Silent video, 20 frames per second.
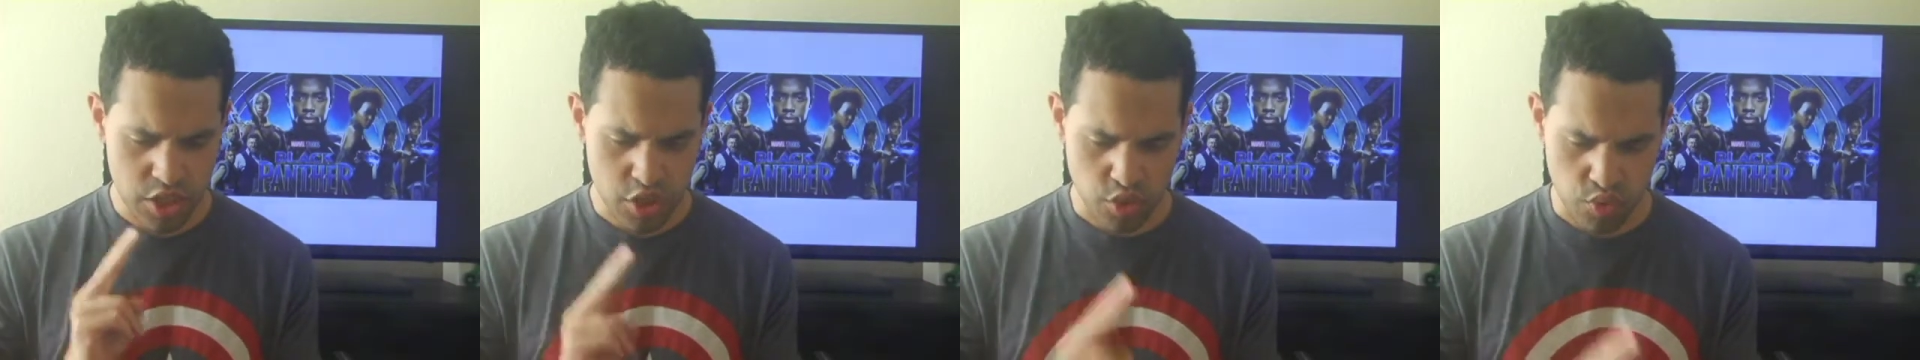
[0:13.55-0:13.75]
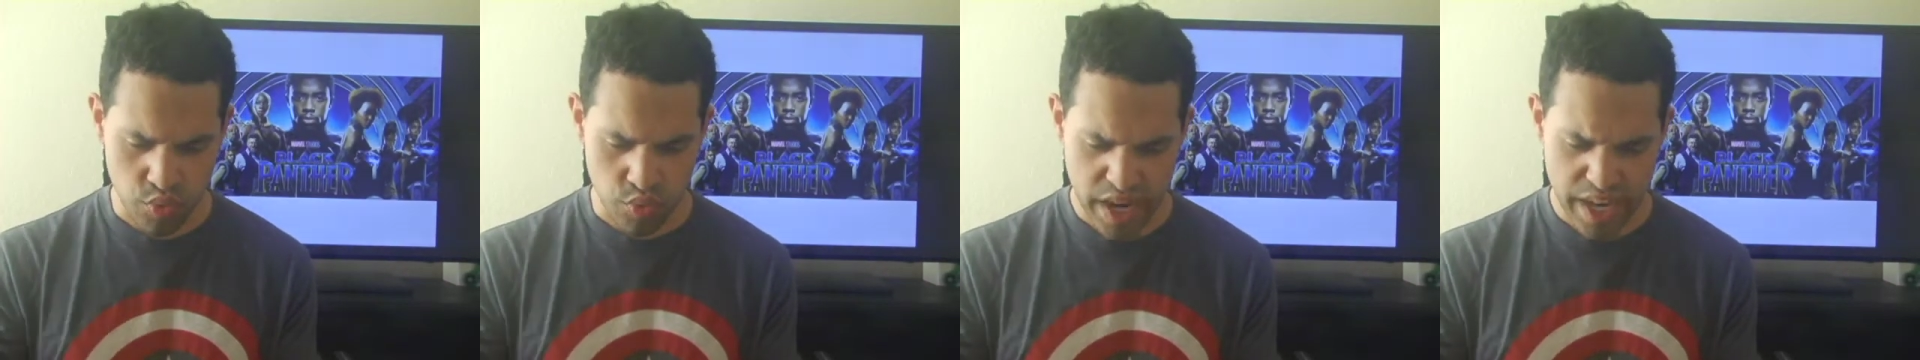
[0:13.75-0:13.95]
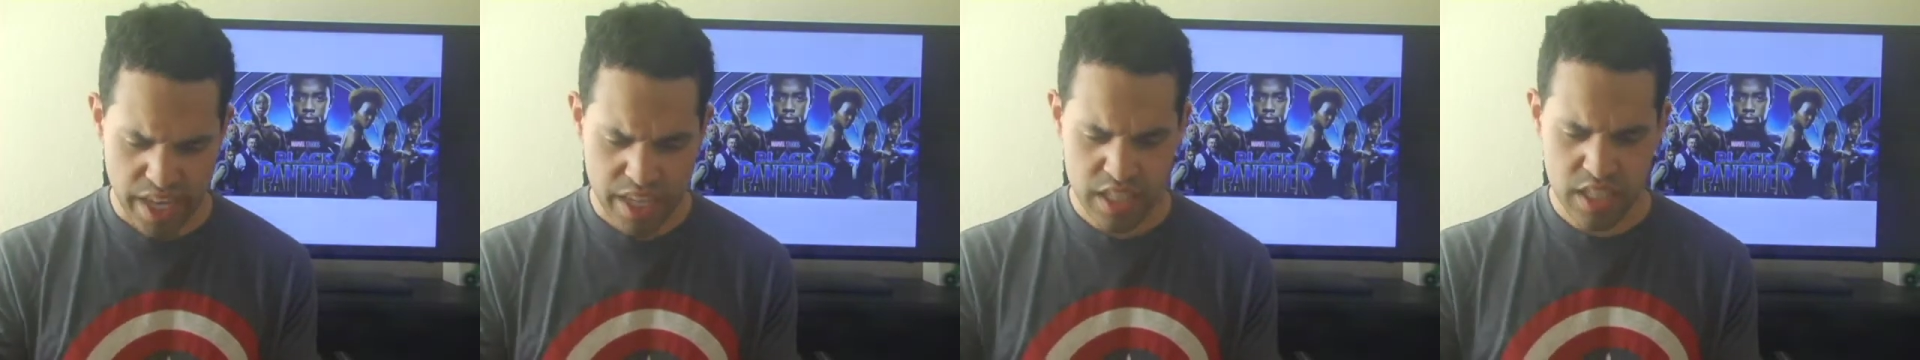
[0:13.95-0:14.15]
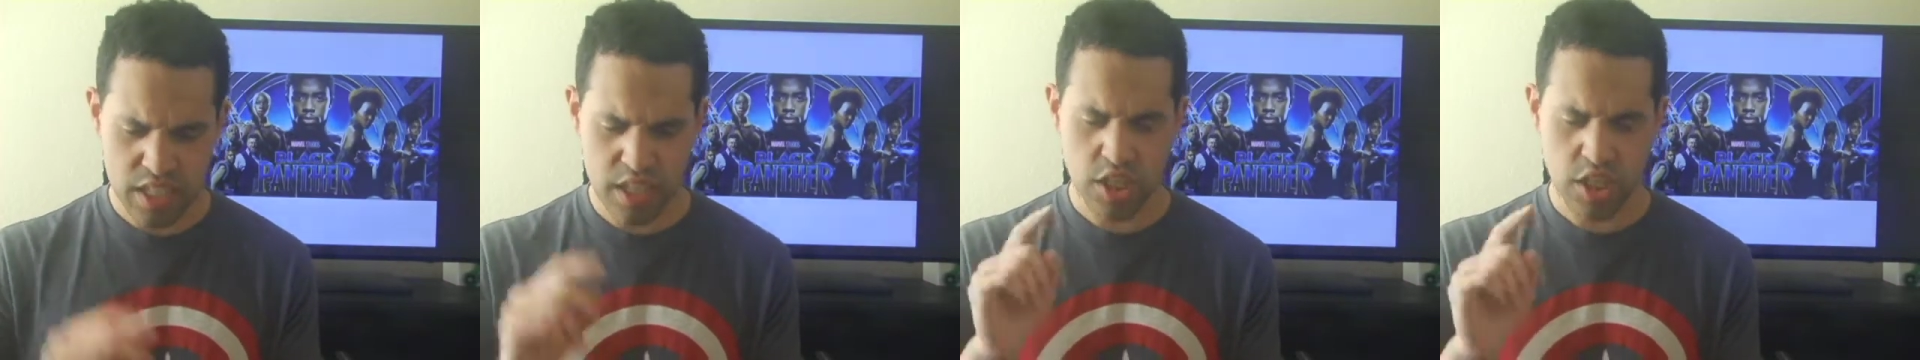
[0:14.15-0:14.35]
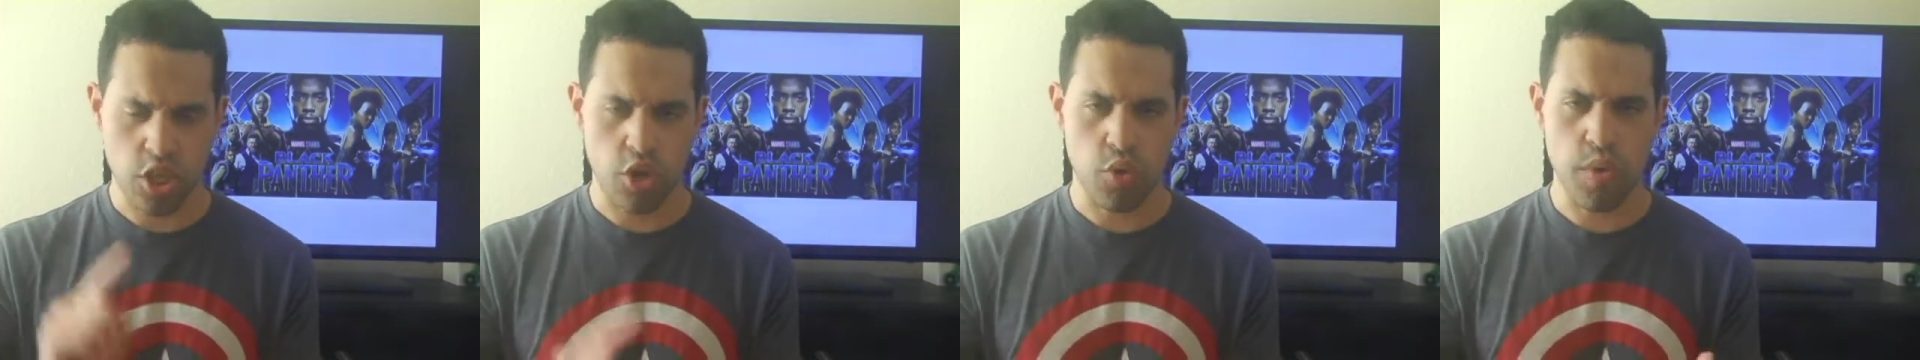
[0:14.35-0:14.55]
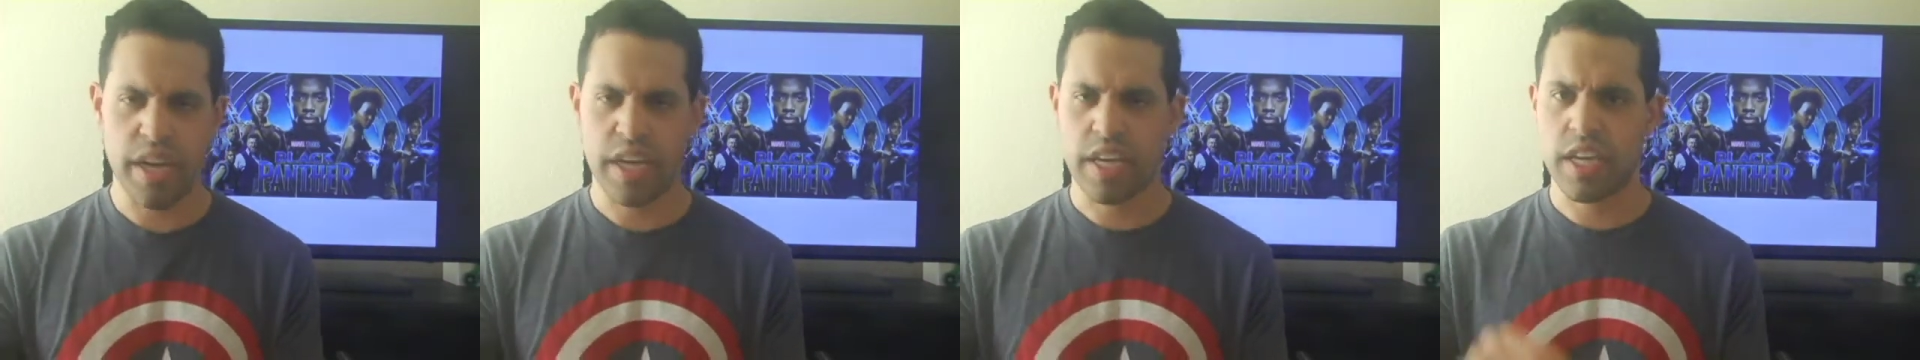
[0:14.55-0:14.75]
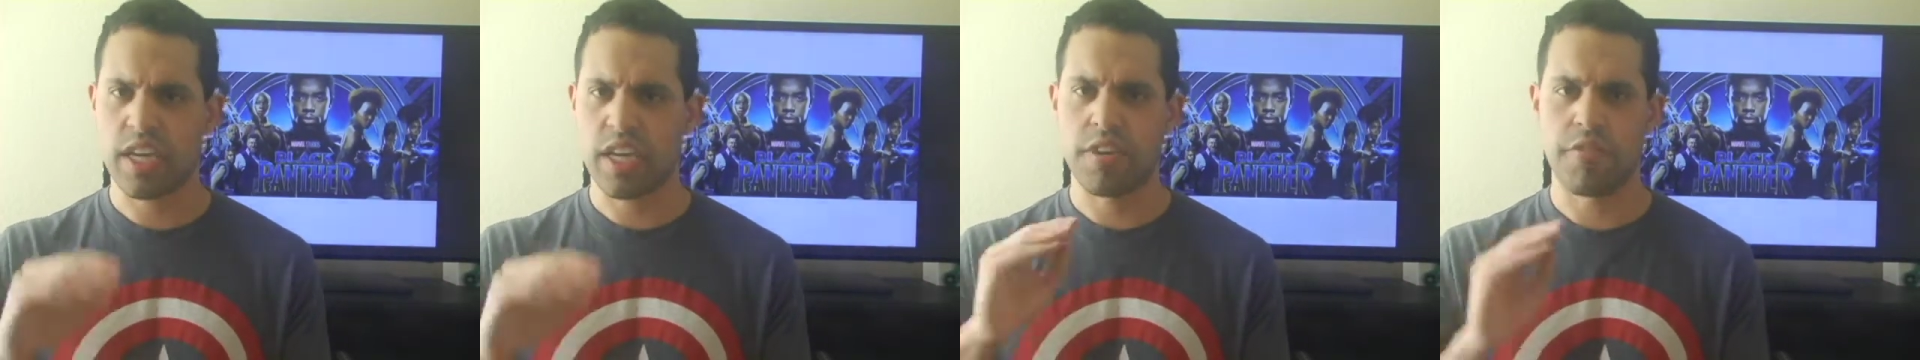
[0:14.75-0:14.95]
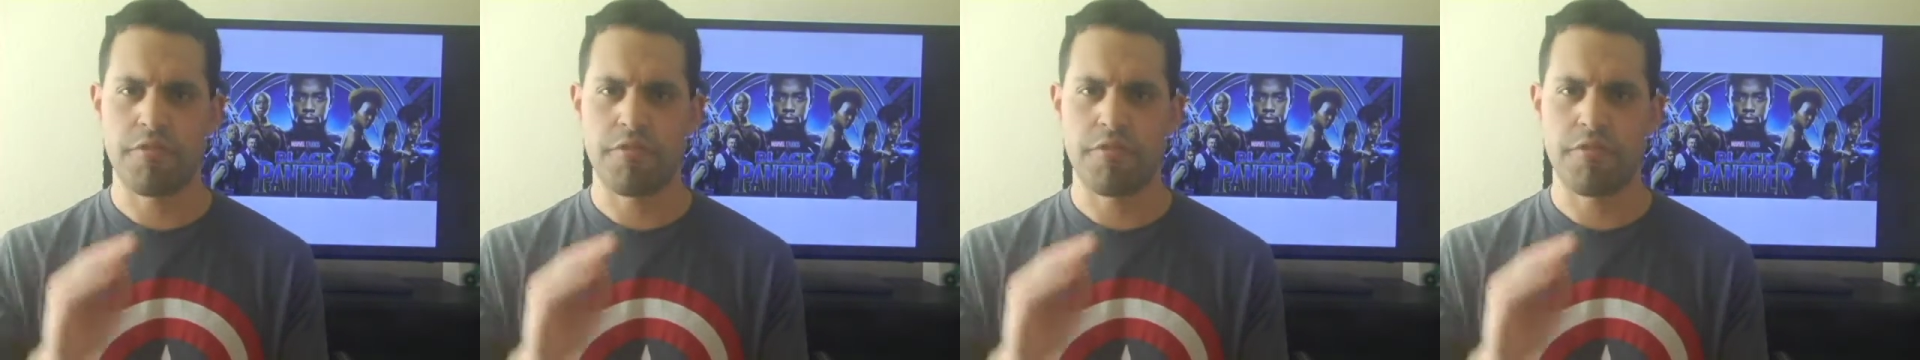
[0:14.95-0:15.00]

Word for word: direct, quick,